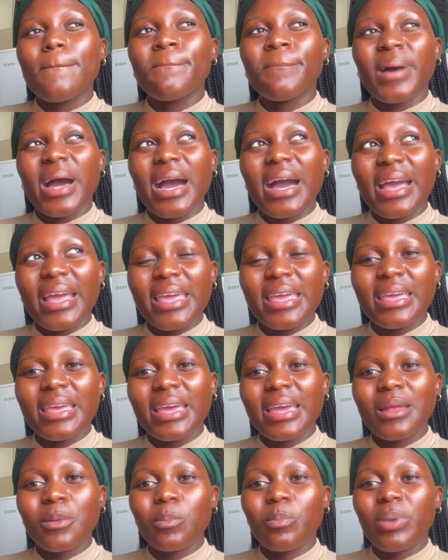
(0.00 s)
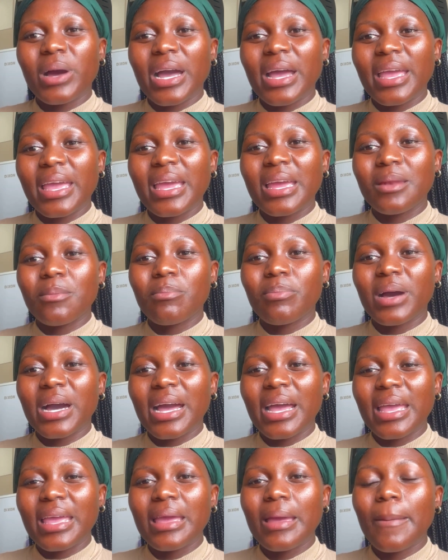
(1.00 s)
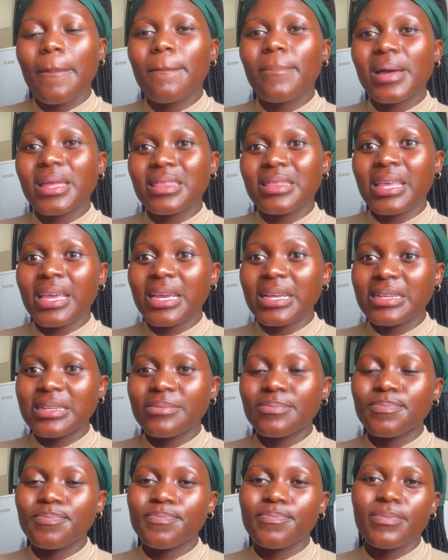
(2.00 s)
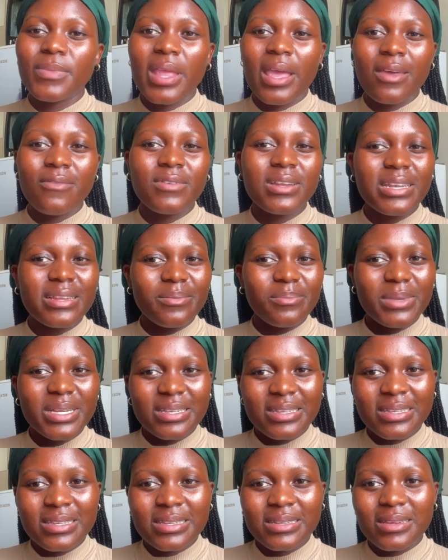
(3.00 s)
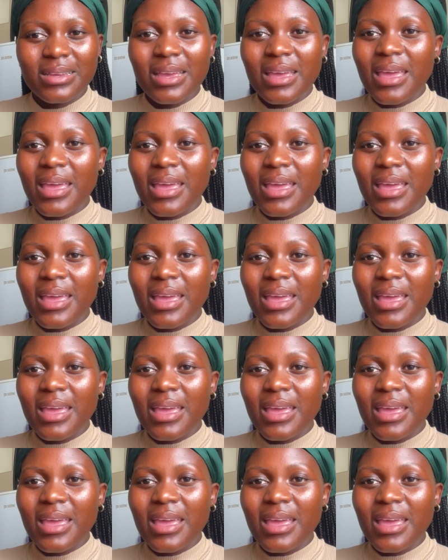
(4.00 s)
buy and buy and buy, but then have a limit.